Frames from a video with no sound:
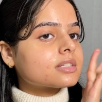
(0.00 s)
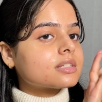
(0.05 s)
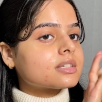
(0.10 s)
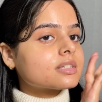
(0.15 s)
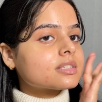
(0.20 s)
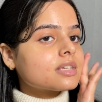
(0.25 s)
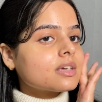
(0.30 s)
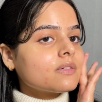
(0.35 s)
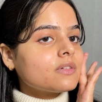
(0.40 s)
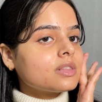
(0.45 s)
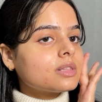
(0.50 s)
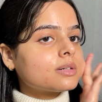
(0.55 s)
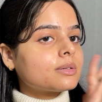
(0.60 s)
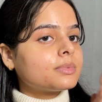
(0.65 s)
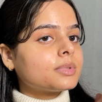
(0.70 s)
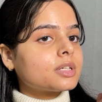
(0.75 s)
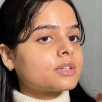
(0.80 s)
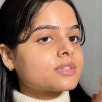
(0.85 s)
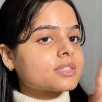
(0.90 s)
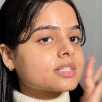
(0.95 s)
does have a
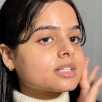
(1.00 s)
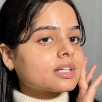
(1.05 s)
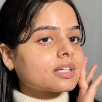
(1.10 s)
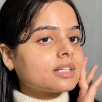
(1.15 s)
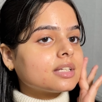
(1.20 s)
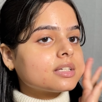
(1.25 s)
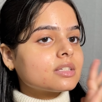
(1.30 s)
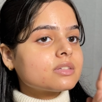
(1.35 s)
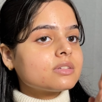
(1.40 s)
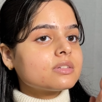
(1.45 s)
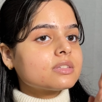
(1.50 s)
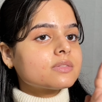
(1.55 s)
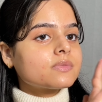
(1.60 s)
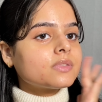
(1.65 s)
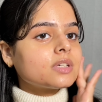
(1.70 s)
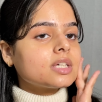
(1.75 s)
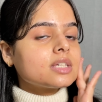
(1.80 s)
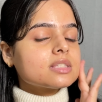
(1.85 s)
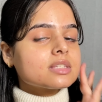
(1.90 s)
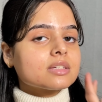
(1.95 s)
little bit of stickiness to your
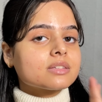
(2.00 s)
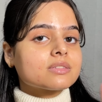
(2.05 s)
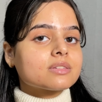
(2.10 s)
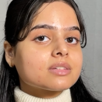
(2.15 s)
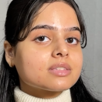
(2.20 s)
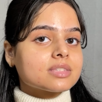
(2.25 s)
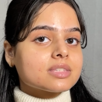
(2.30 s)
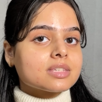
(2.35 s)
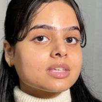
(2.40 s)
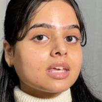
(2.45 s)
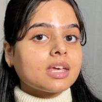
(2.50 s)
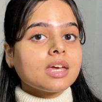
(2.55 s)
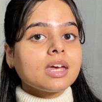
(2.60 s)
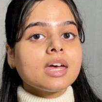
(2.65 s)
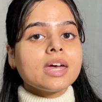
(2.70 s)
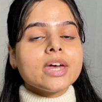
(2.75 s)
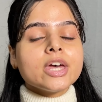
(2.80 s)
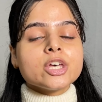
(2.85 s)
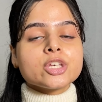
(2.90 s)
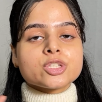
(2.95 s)
face, as you can
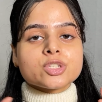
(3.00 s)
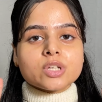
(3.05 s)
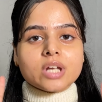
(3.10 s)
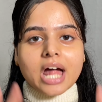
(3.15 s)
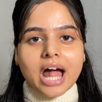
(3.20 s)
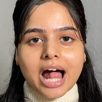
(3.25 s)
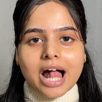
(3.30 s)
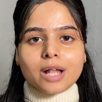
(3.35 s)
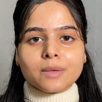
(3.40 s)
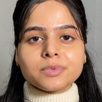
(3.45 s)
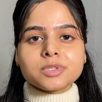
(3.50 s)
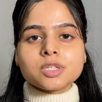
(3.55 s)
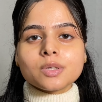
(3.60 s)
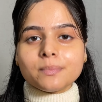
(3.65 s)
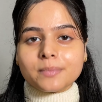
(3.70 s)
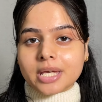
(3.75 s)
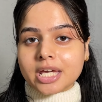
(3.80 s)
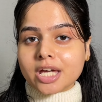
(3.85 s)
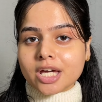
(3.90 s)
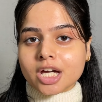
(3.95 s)
see, so it helps
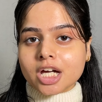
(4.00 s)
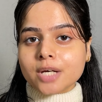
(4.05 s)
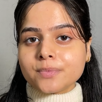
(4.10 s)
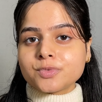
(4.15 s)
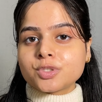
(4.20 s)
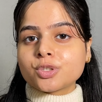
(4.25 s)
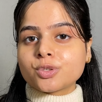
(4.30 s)
your makeup to